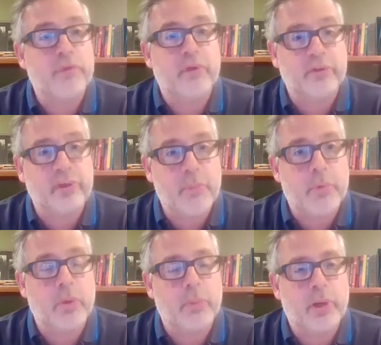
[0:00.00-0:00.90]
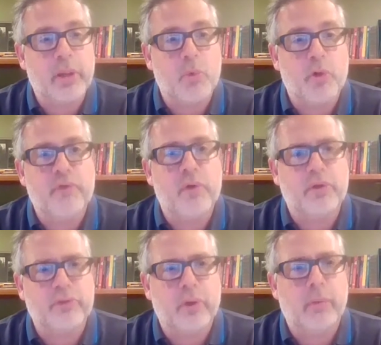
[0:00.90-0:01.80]
for example, and putting more
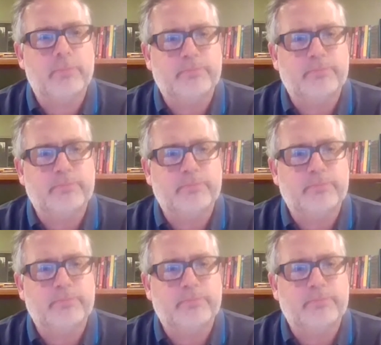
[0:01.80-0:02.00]
focus on